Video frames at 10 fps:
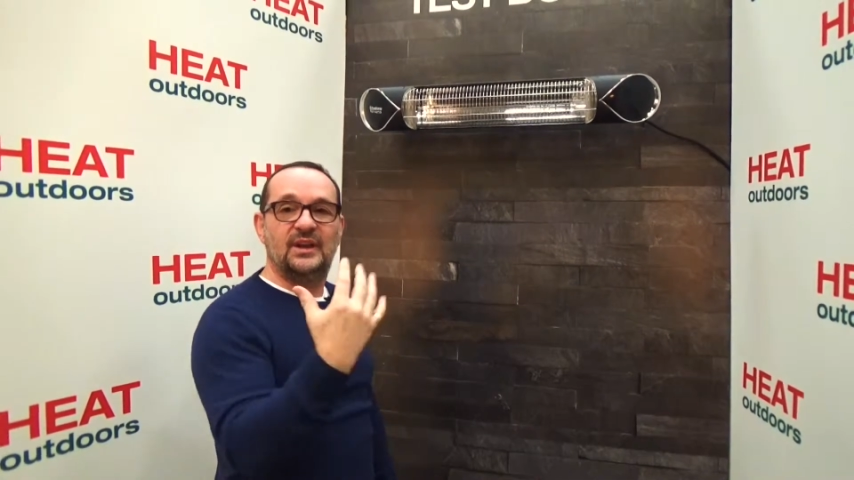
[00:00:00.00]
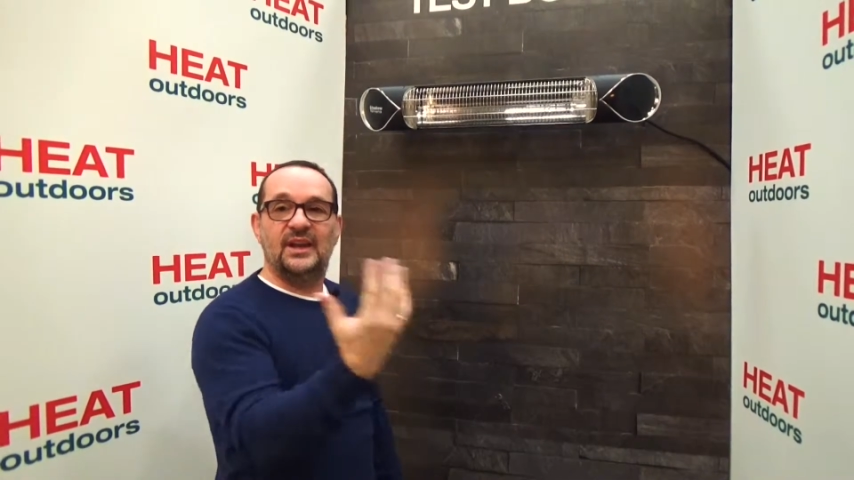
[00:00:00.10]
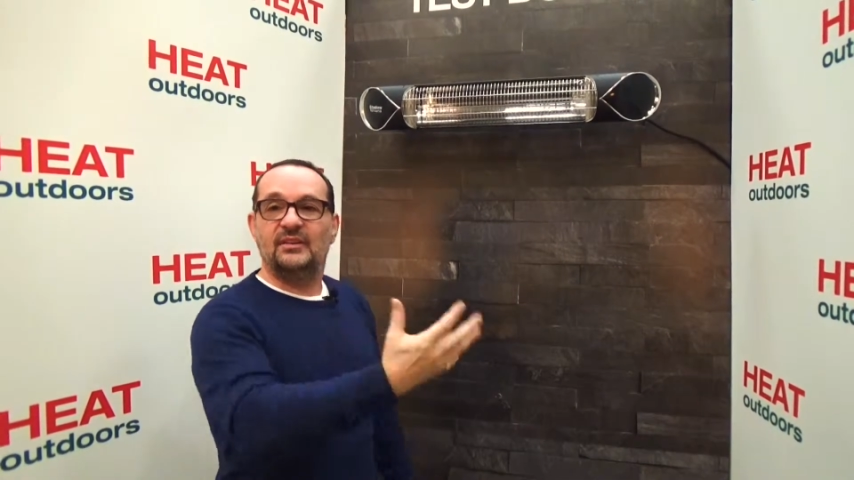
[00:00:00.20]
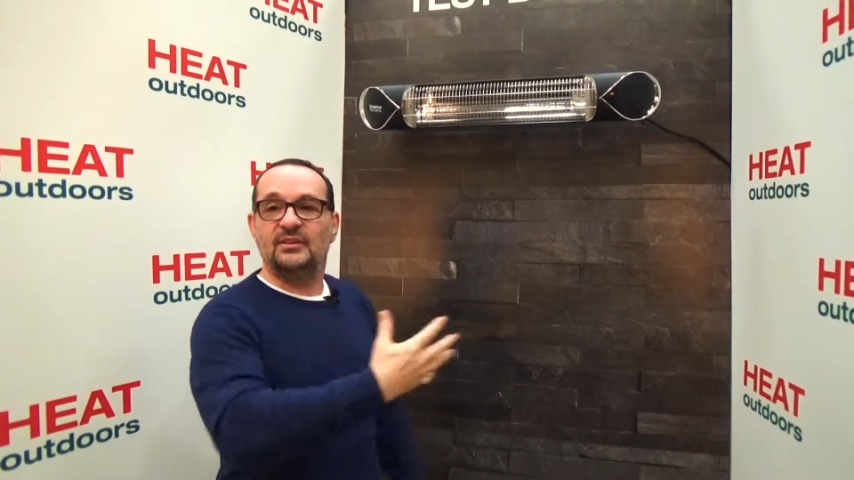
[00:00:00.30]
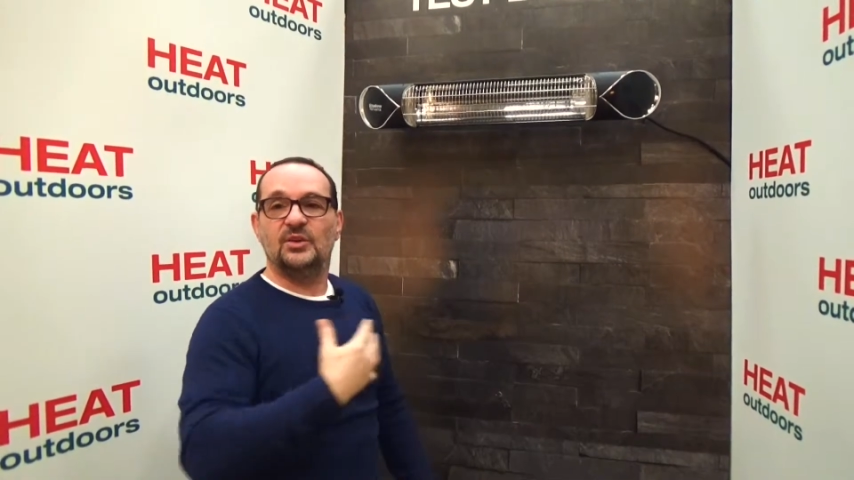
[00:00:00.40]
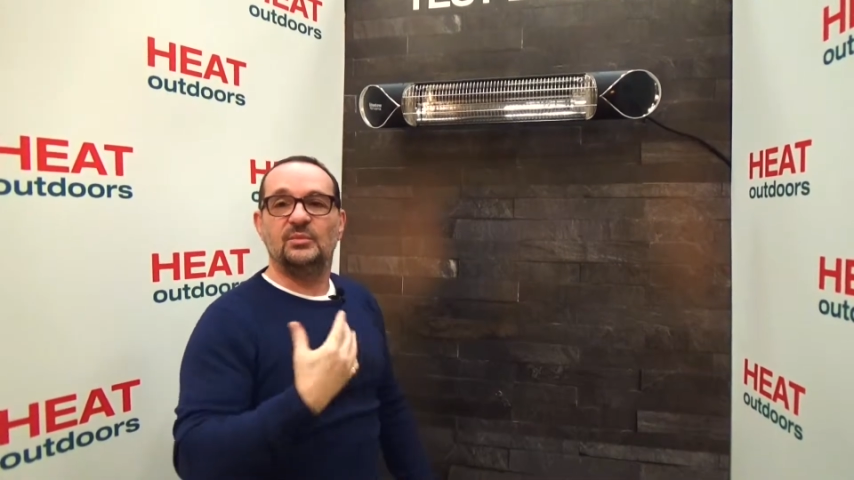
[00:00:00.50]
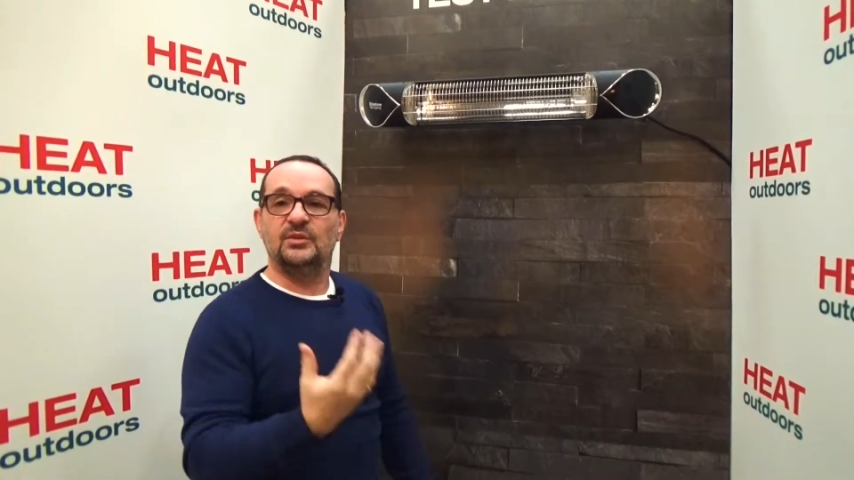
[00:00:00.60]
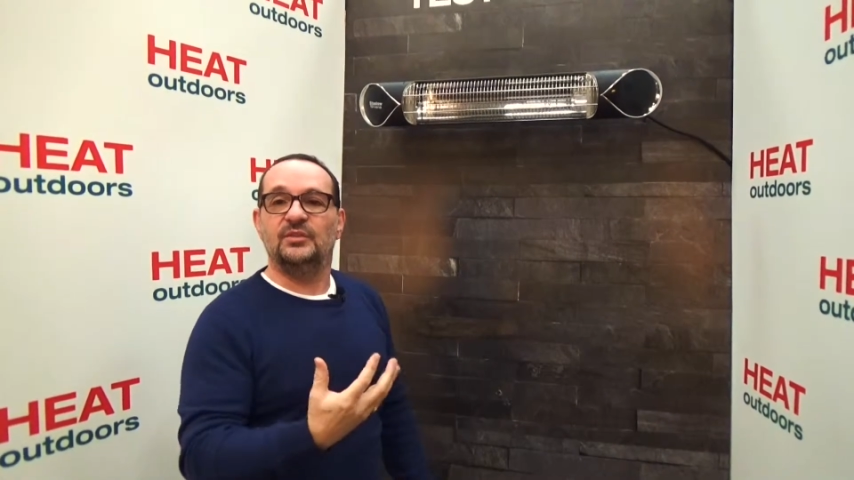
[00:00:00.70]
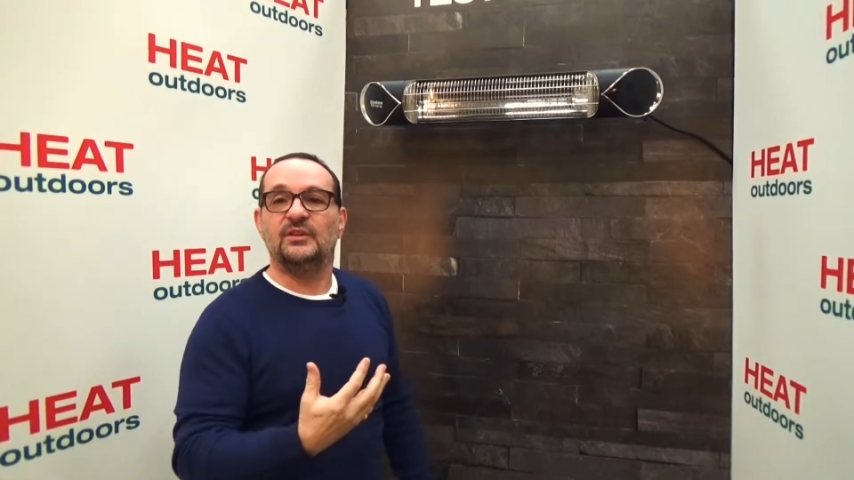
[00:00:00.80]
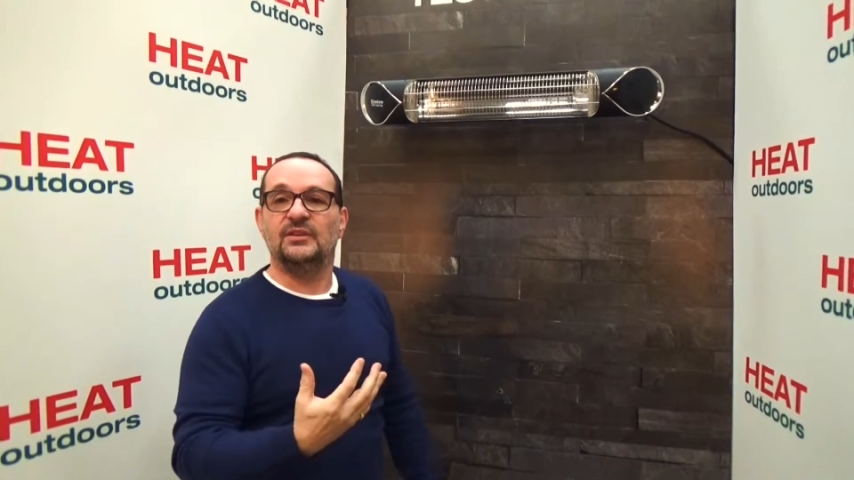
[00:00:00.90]
air is not
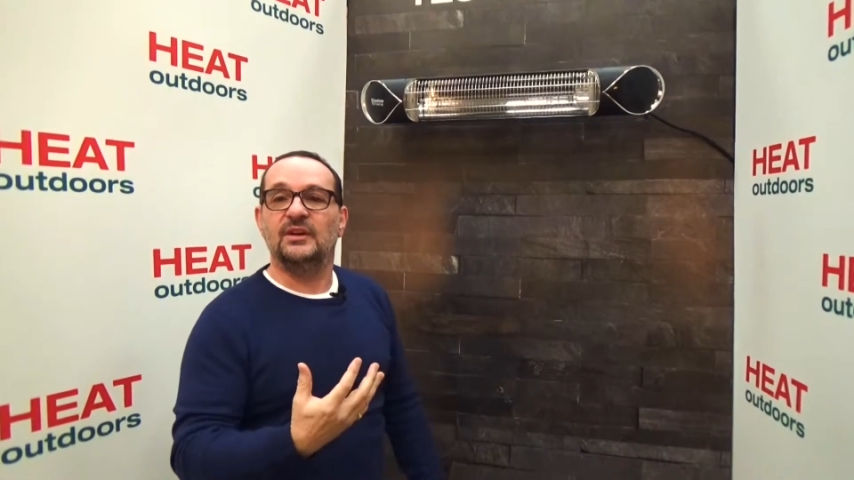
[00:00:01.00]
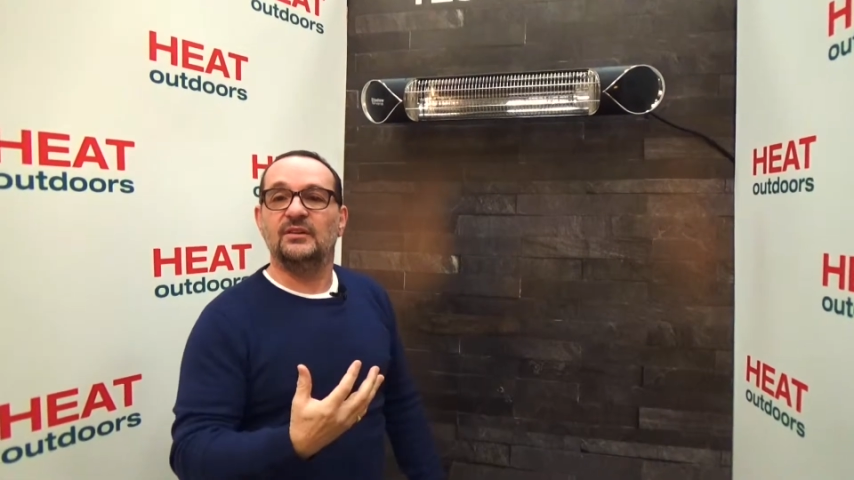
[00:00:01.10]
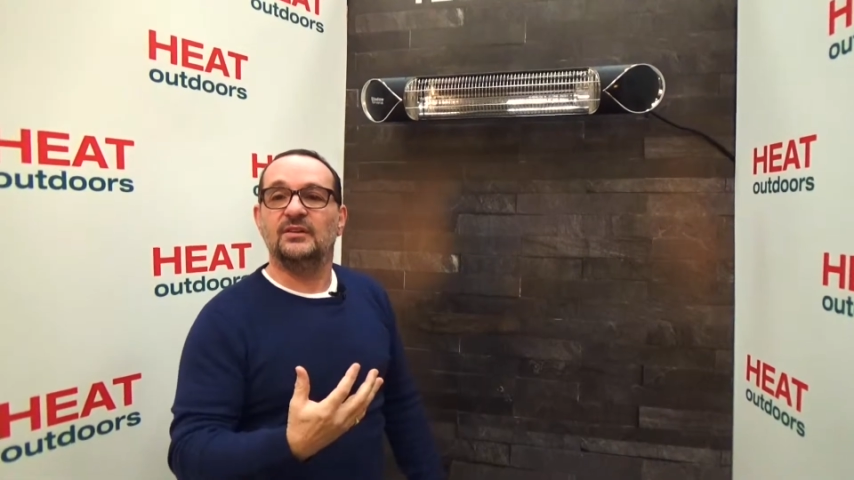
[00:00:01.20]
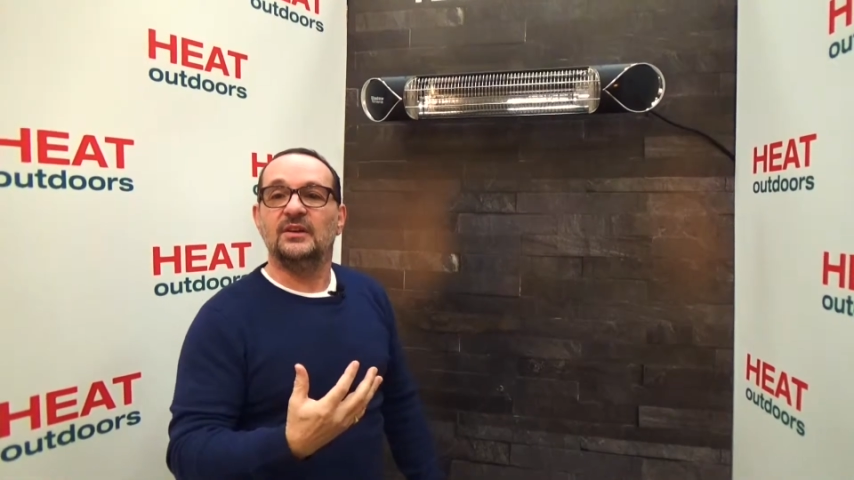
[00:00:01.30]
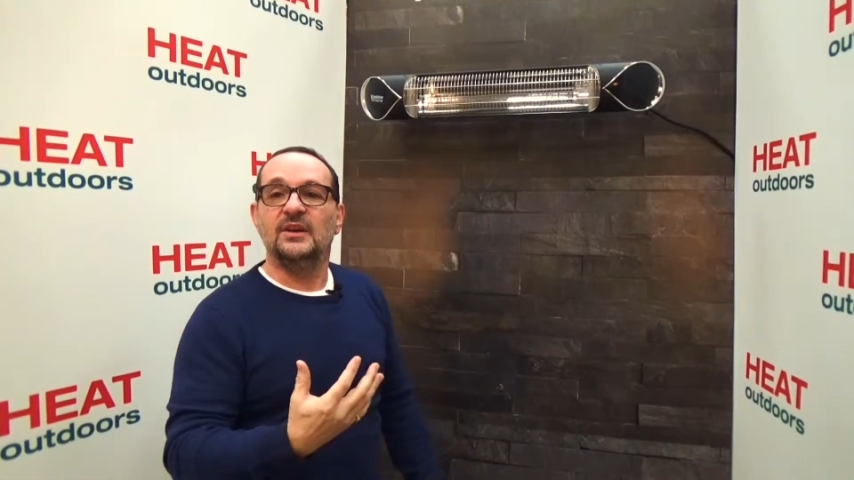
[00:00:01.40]
moving around.